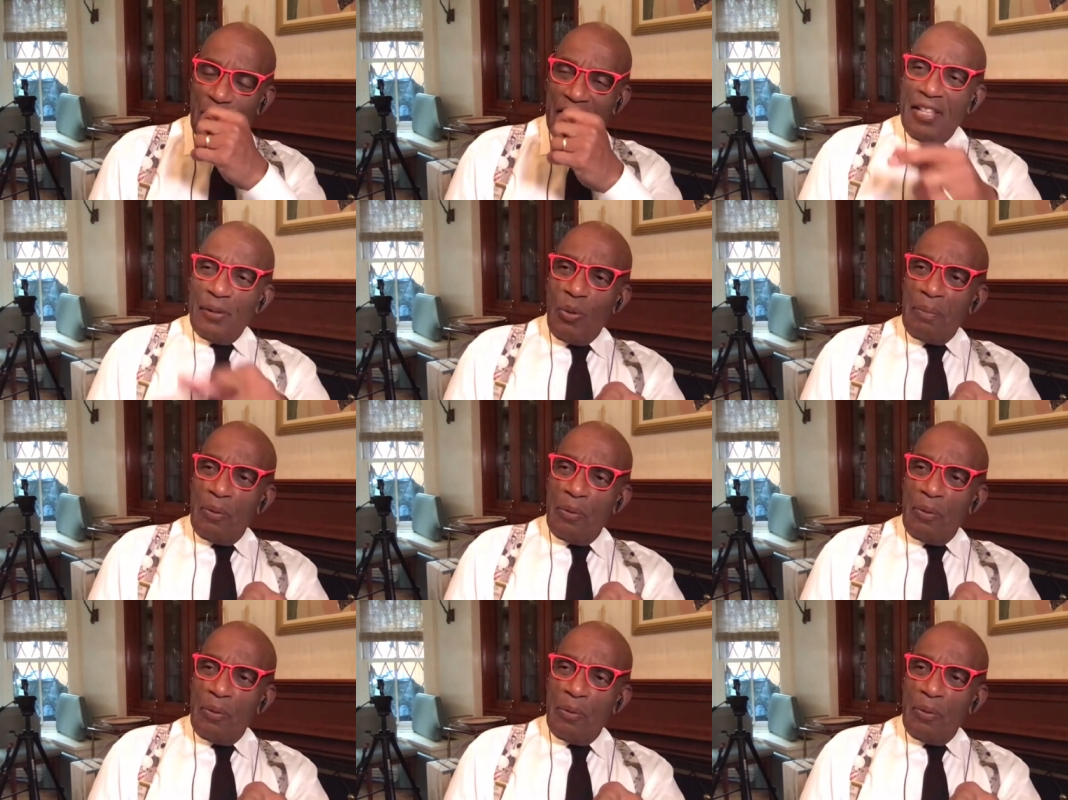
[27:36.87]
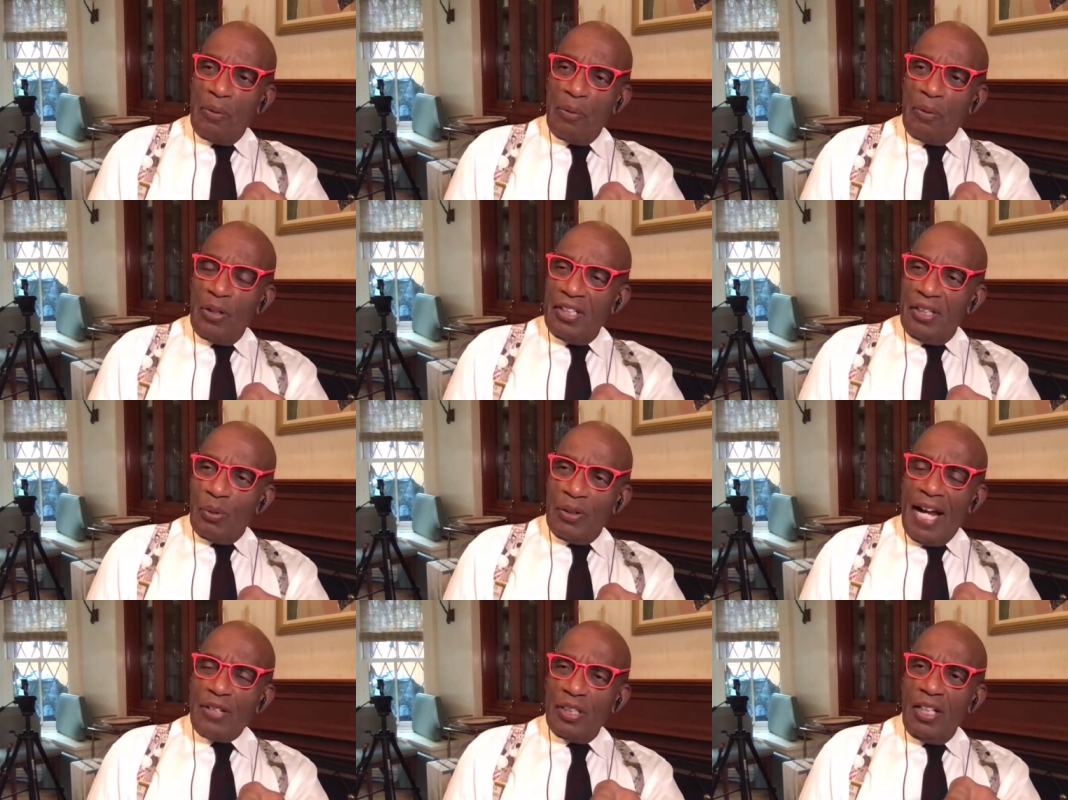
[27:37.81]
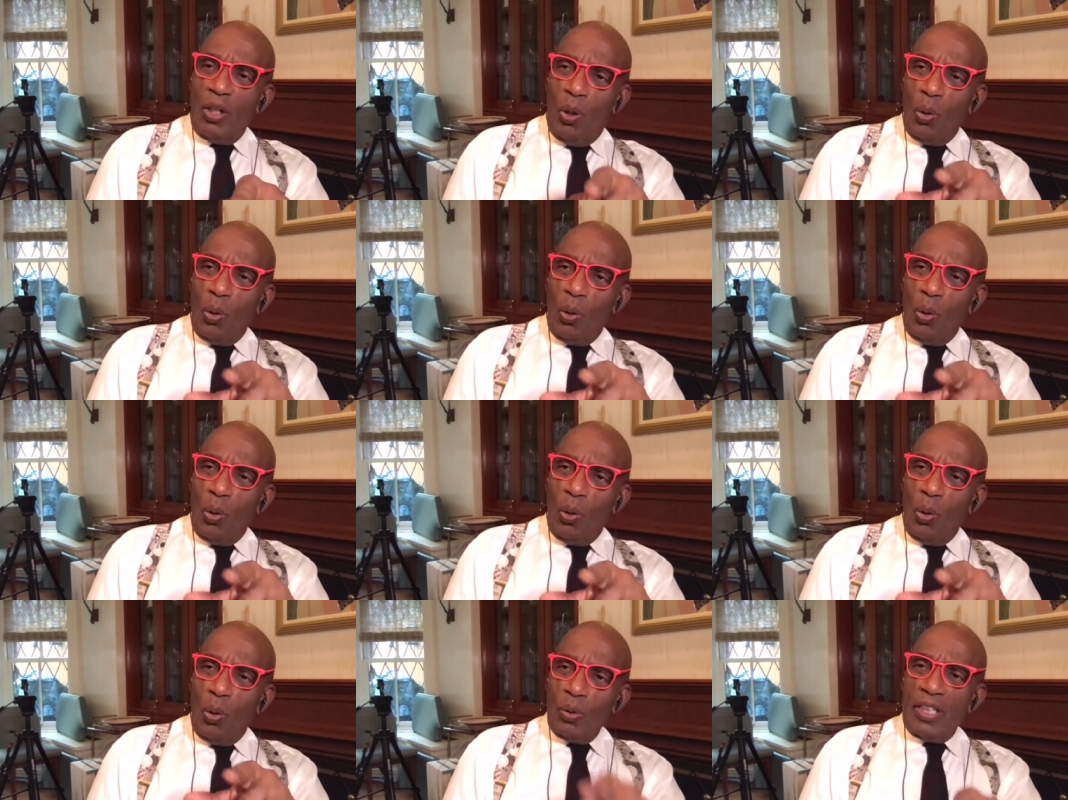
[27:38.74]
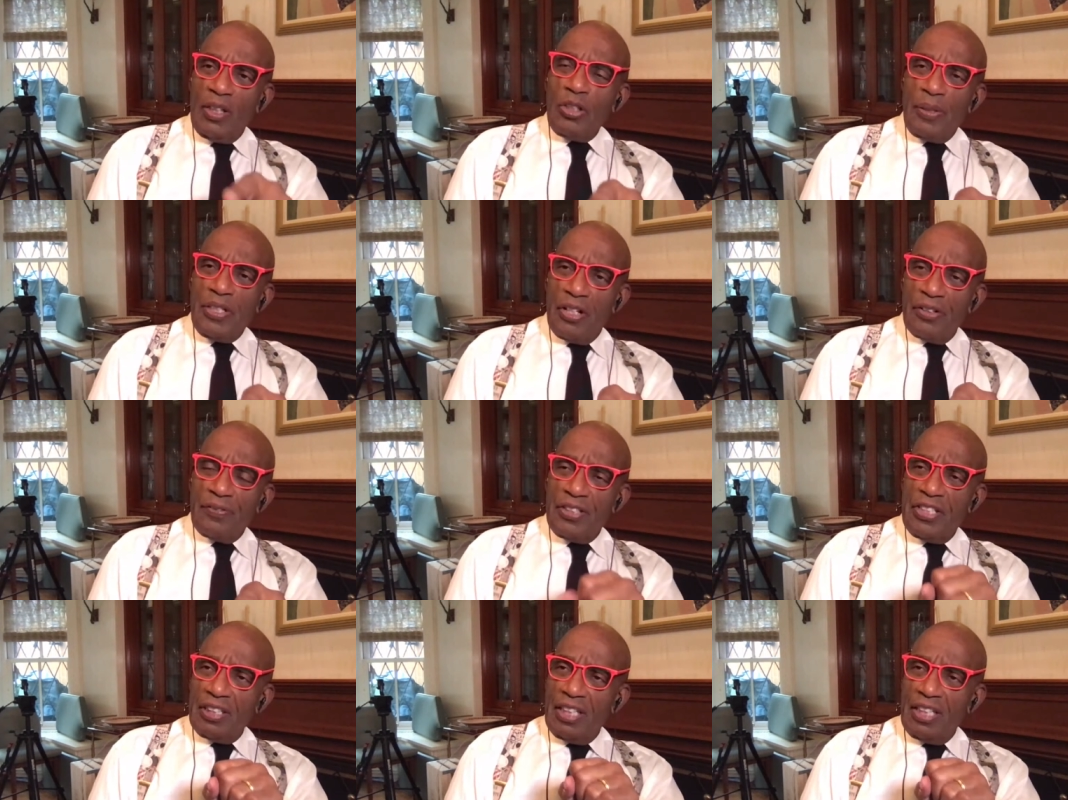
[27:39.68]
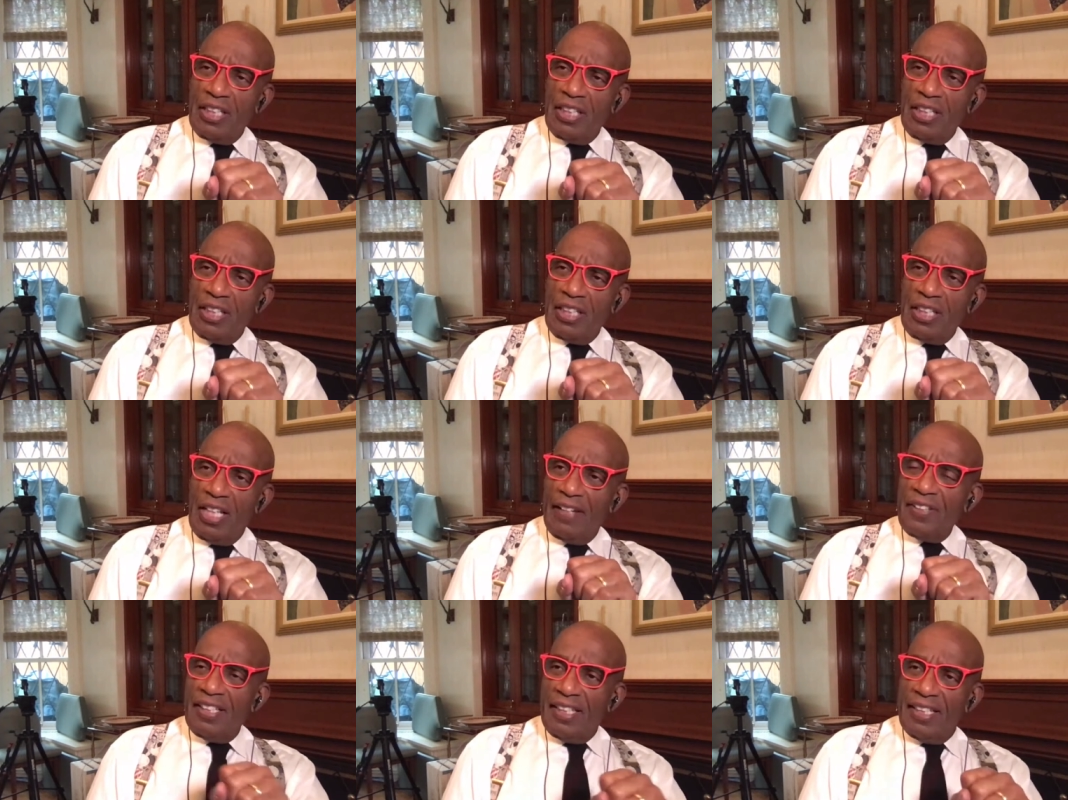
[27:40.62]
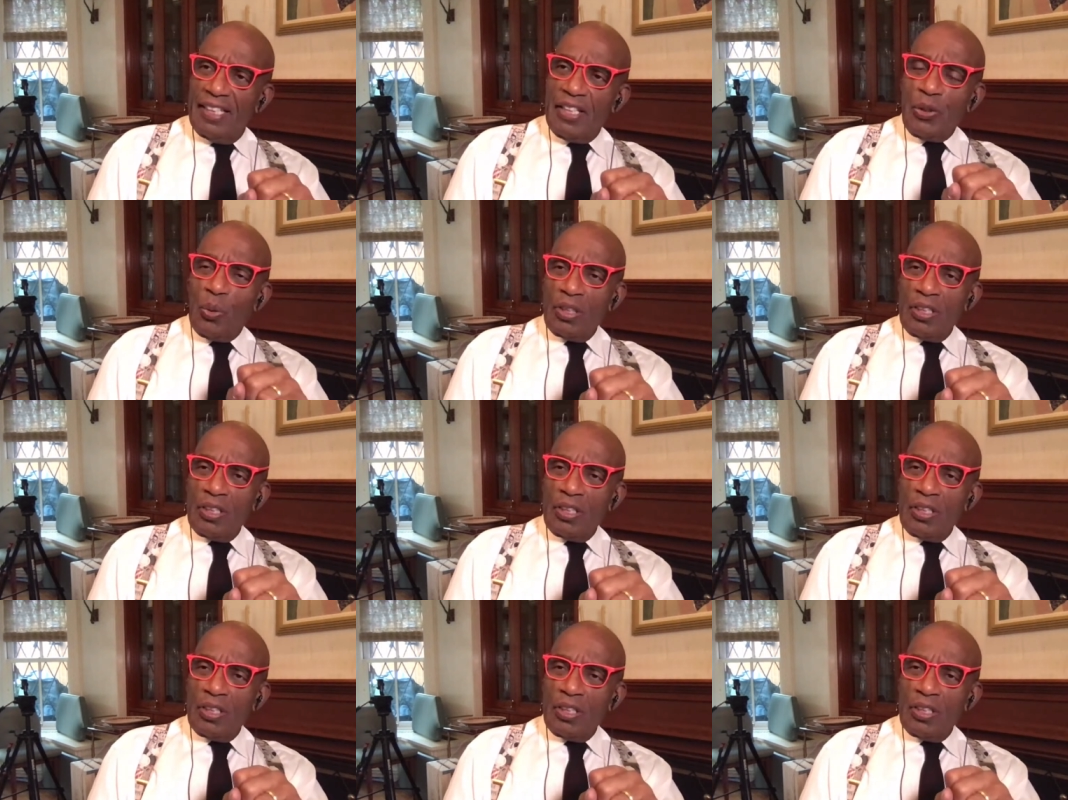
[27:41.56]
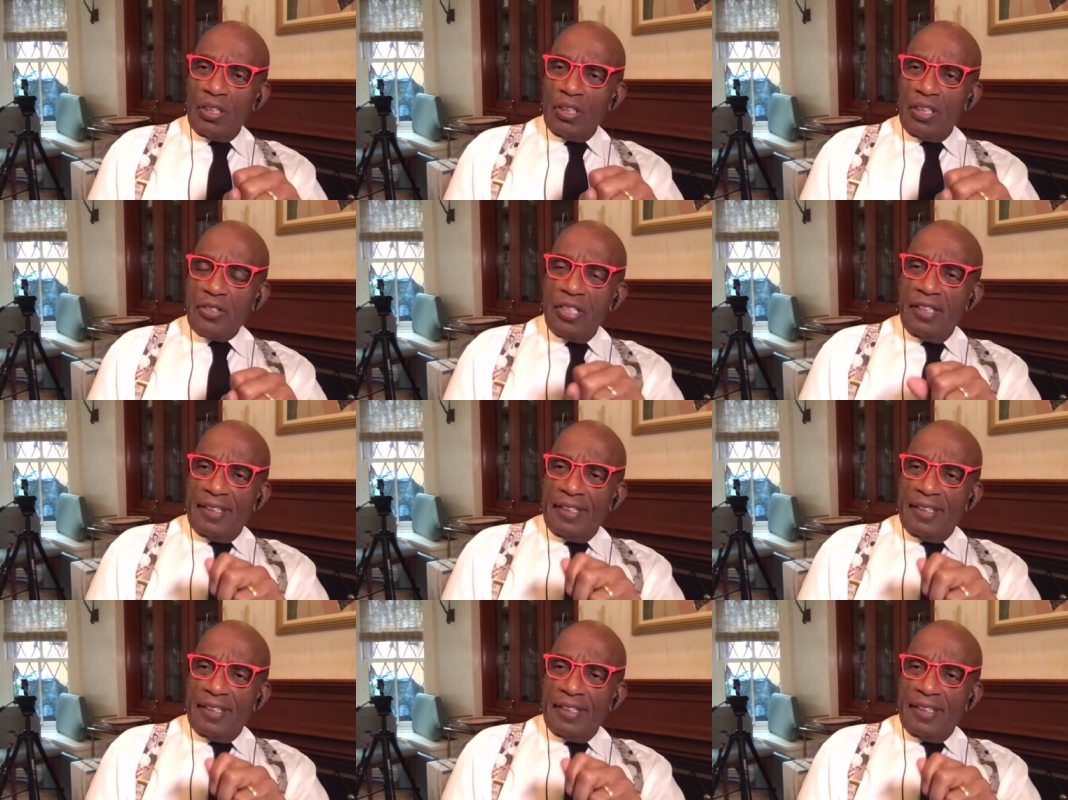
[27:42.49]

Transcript: There was one point where we were actually holding on to each other for dear life uh, in New Orleans.